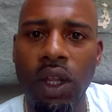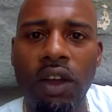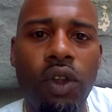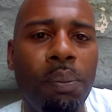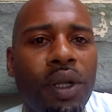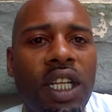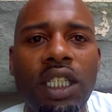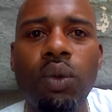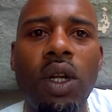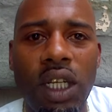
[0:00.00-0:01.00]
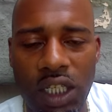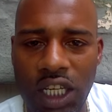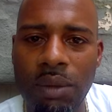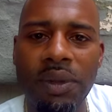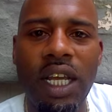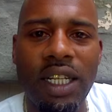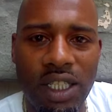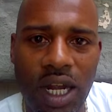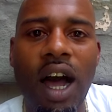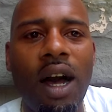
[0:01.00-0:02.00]
if the police want to keep their
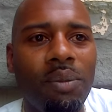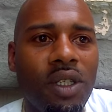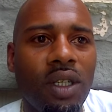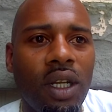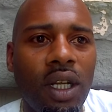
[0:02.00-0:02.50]
jobs,